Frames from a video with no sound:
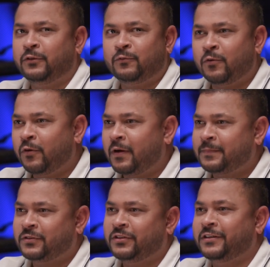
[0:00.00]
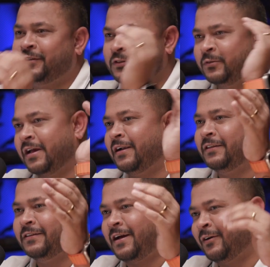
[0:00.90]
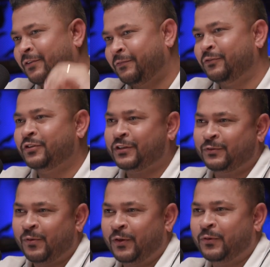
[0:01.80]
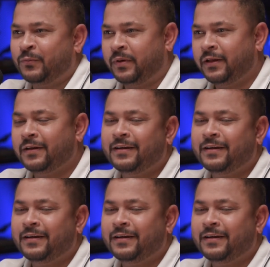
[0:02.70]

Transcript: You go upstairs. How the future is going to be.